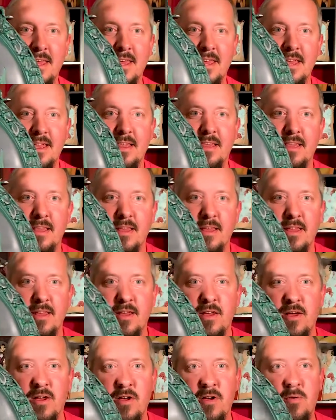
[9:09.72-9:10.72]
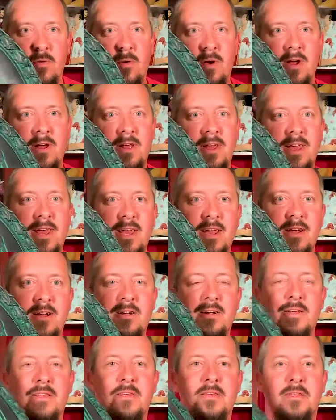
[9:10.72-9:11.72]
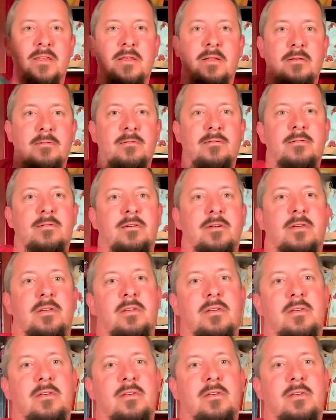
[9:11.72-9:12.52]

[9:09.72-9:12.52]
It's a wall hanger. Oh.